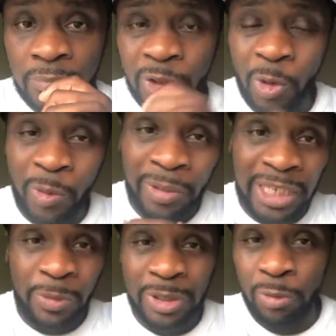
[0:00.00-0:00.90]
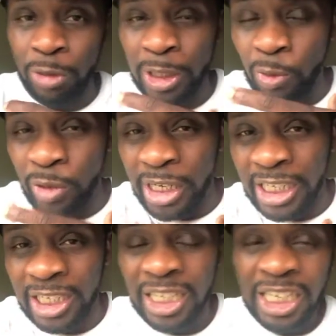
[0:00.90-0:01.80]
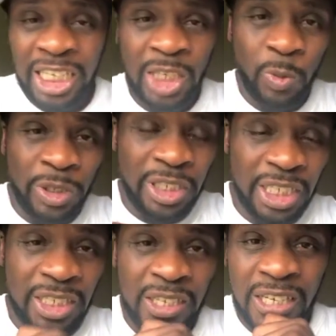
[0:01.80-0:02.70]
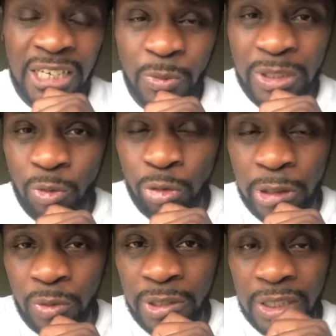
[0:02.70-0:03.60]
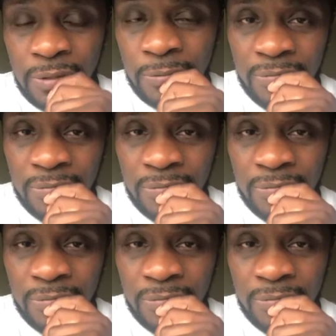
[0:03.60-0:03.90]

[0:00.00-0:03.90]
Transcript: Yo, but he was a real nigga. He was this. He was a real nigga.